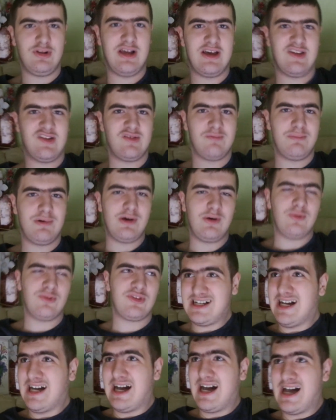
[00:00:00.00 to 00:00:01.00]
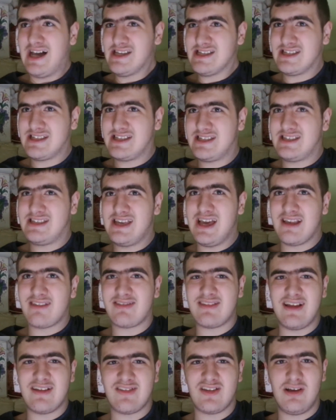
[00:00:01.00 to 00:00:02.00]
I suppose. I guess
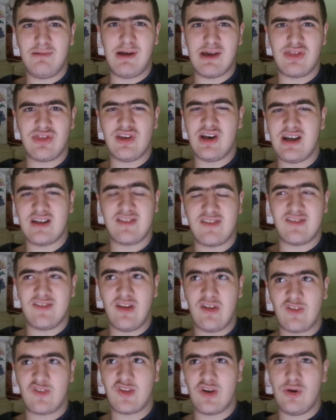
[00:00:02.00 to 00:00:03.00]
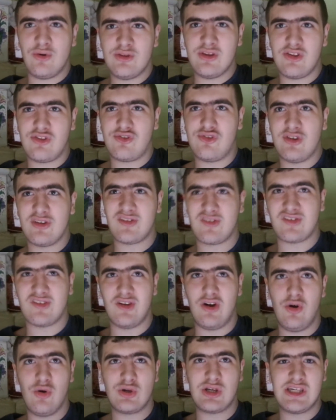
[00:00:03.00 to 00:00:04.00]
that's all my thoughts. The zone is just
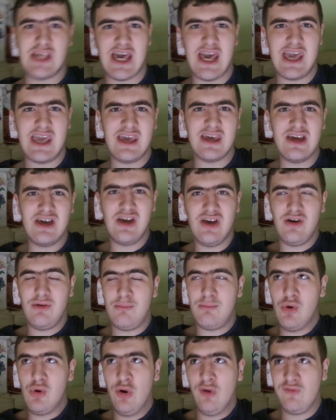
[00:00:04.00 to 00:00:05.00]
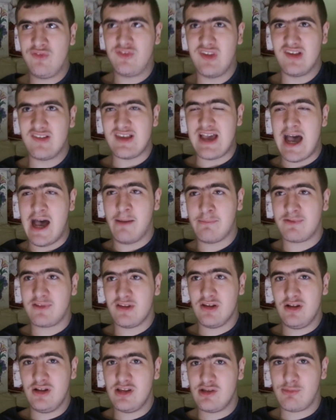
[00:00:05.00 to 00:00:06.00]
okay. Moves is
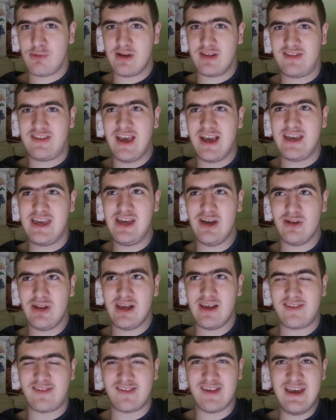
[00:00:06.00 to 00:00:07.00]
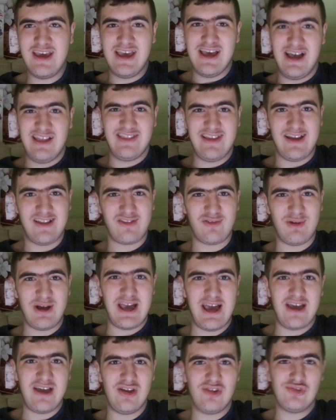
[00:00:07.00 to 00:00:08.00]
absolutely ridiculous, and that's
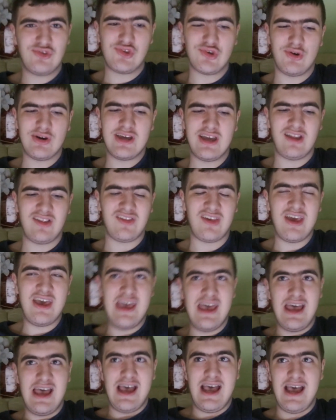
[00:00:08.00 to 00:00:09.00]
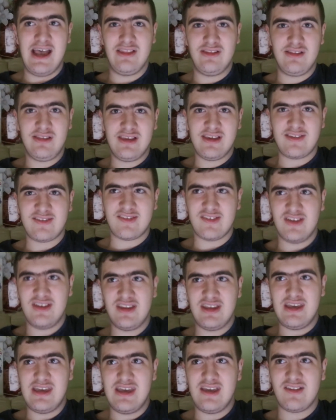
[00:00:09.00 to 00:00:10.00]
why I enjoy it. And
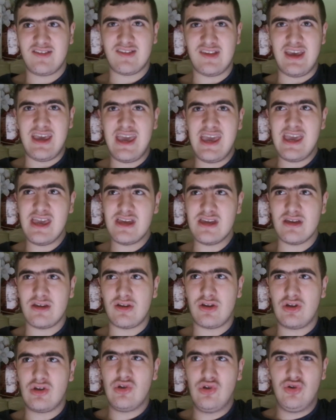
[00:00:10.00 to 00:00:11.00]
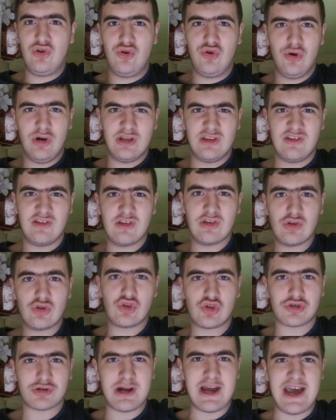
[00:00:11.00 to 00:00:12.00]
Listen is a good
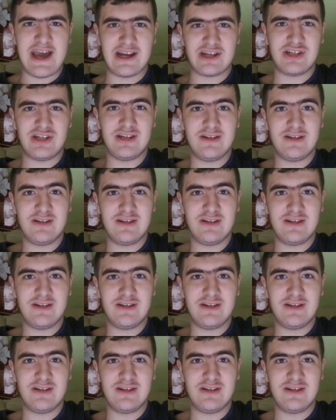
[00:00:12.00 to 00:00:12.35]
track.